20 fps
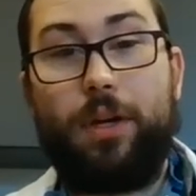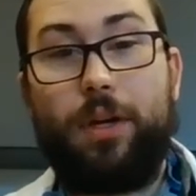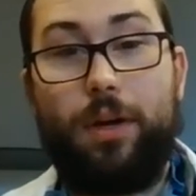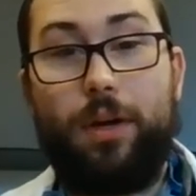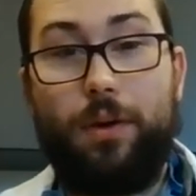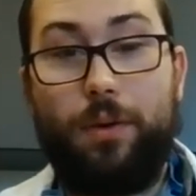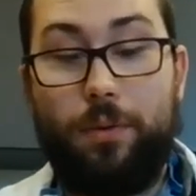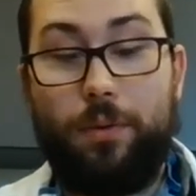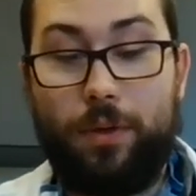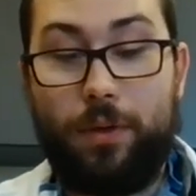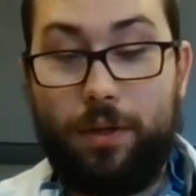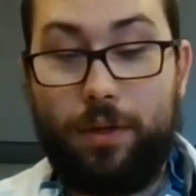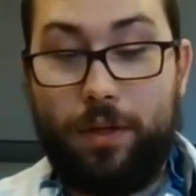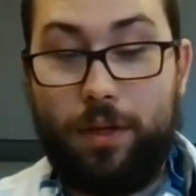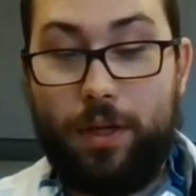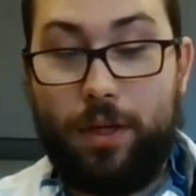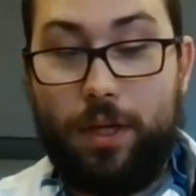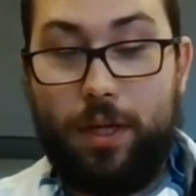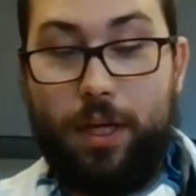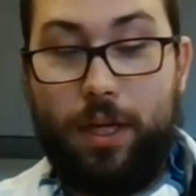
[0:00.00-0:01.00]
cone.
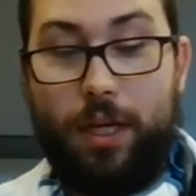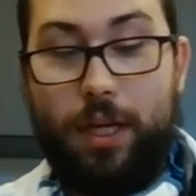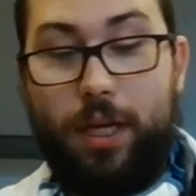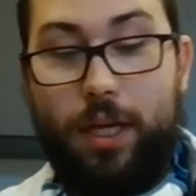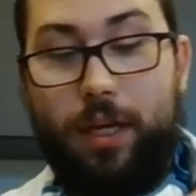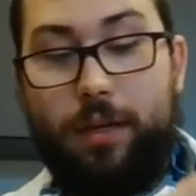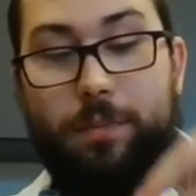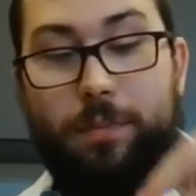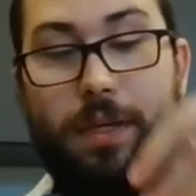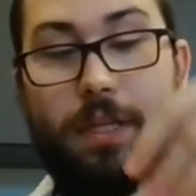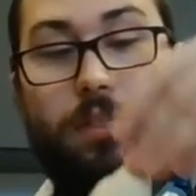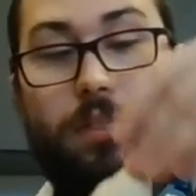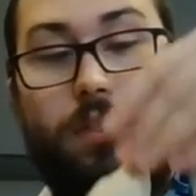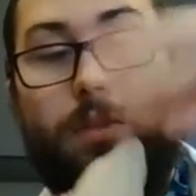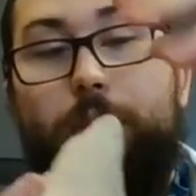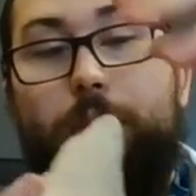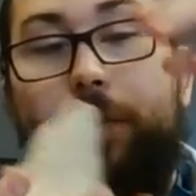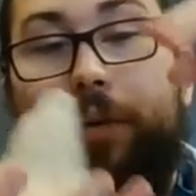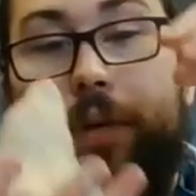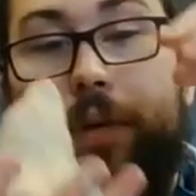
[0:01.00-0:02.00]
It could be
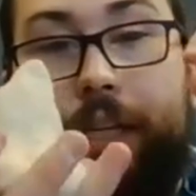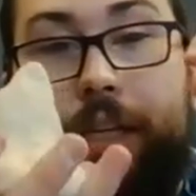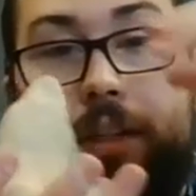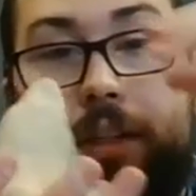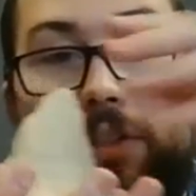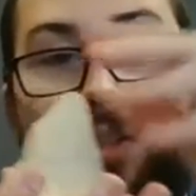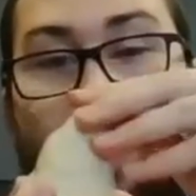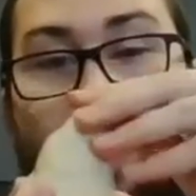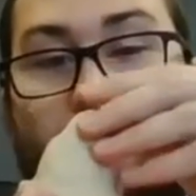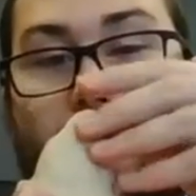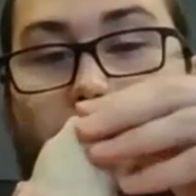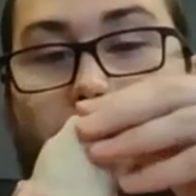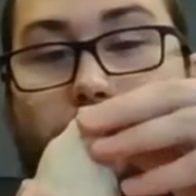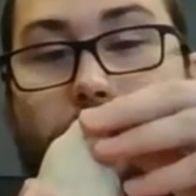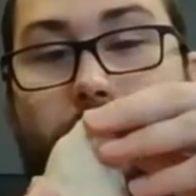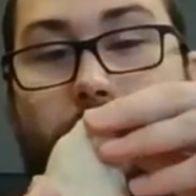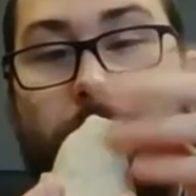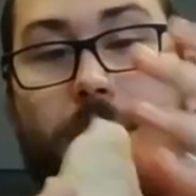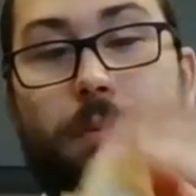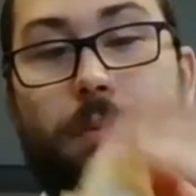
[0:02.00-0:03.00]
pointy on top,
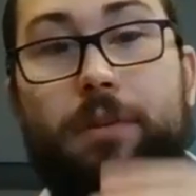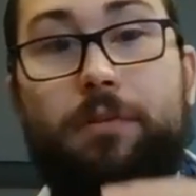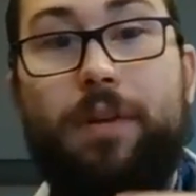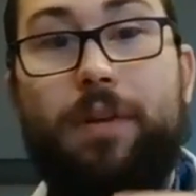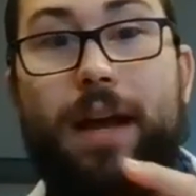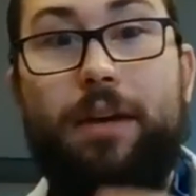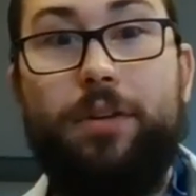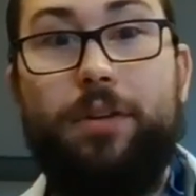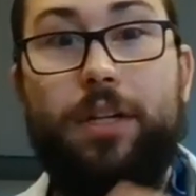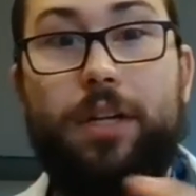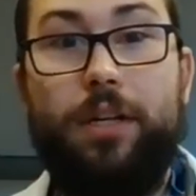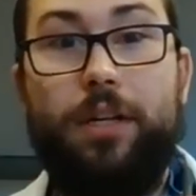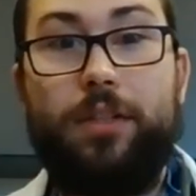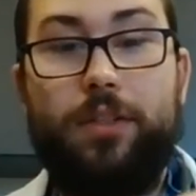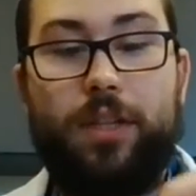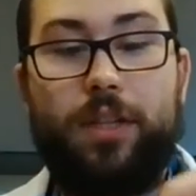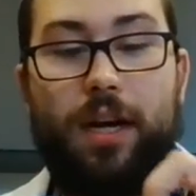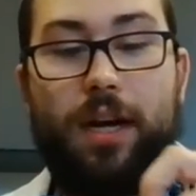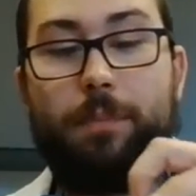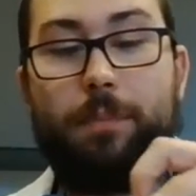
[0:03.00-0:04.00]
it could be rounded on
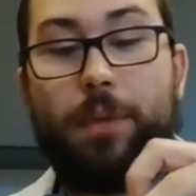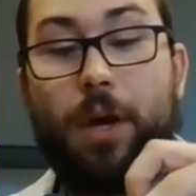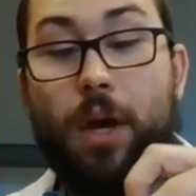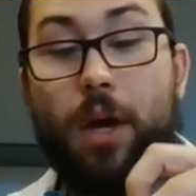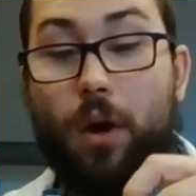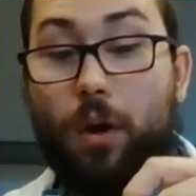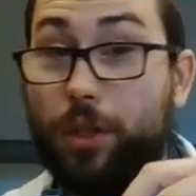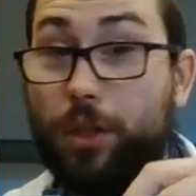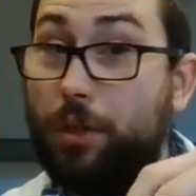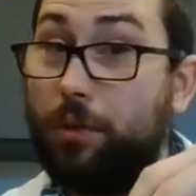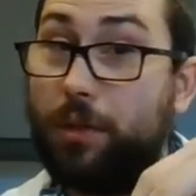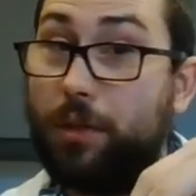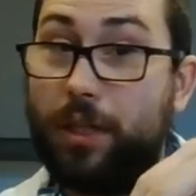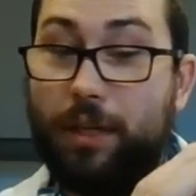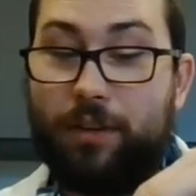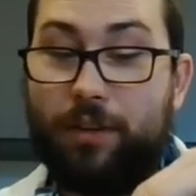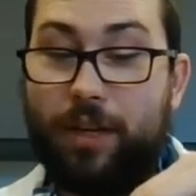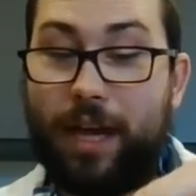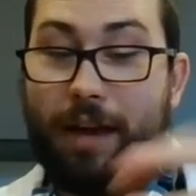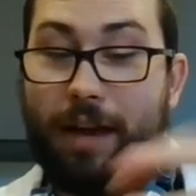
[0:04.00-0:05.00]
top, you could
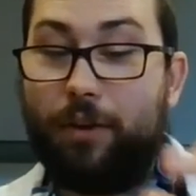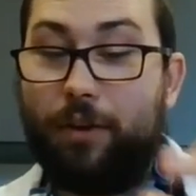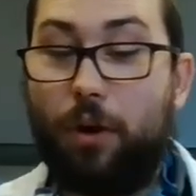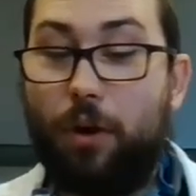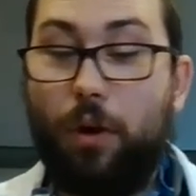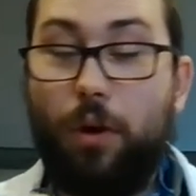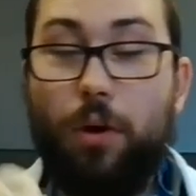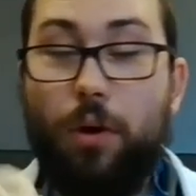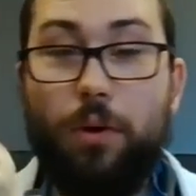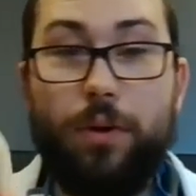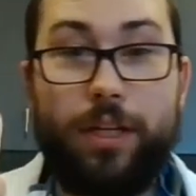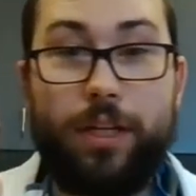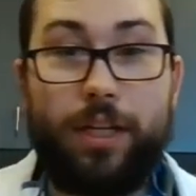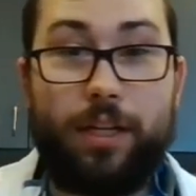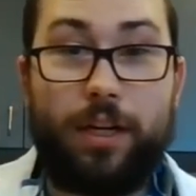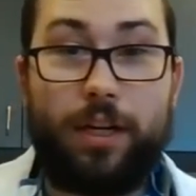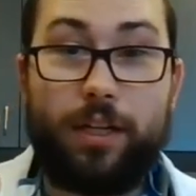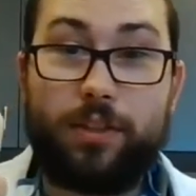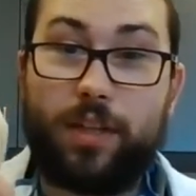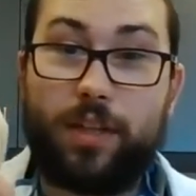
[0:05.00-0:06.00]
even have a hole in it
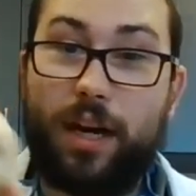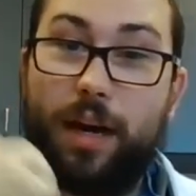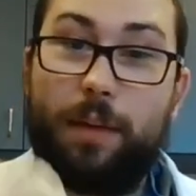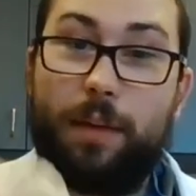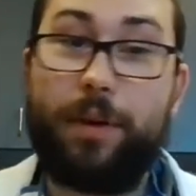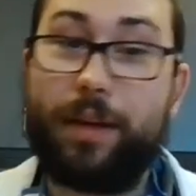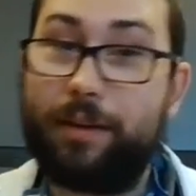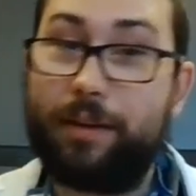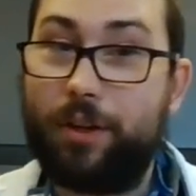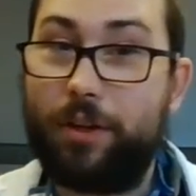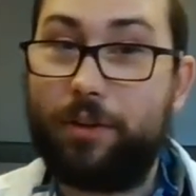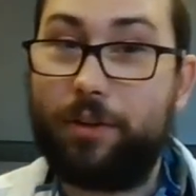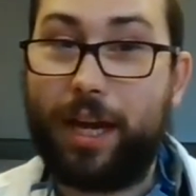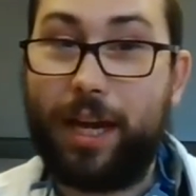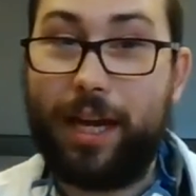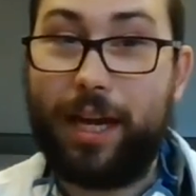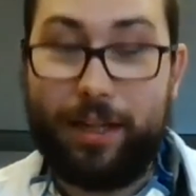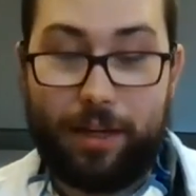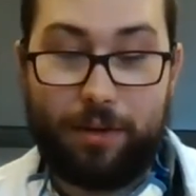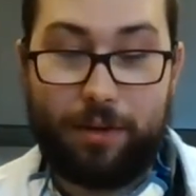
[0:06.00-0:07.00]
on top like a
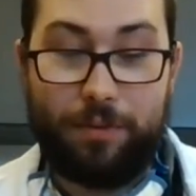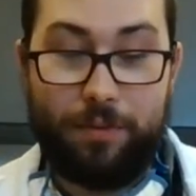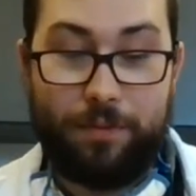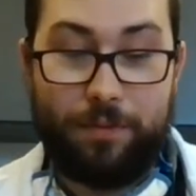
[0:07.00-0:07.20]
volcano.